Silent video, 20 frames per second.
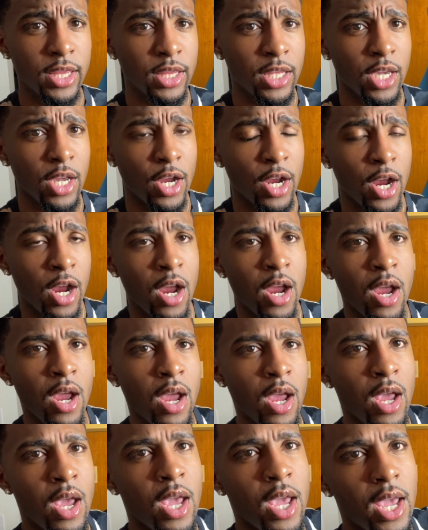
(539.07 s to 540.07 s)
there.
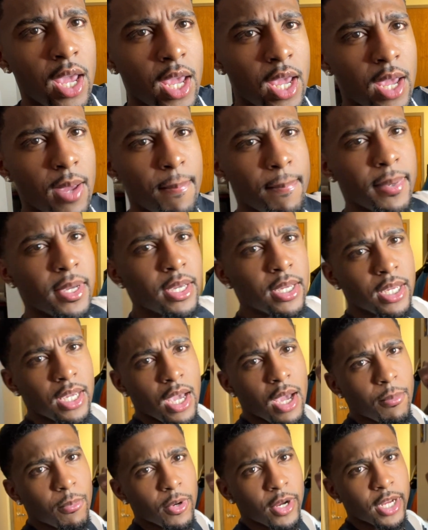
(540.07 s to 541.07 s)
But yeah,
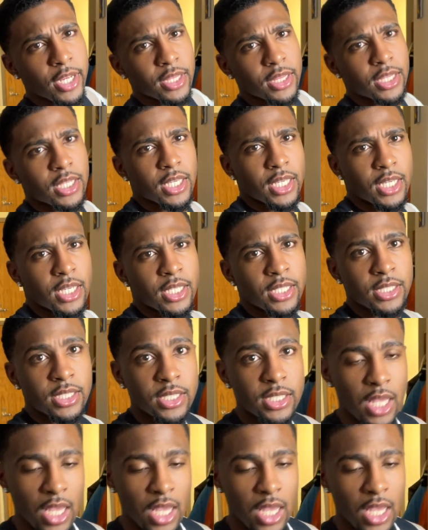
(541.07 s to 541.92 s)
I'm wearing this.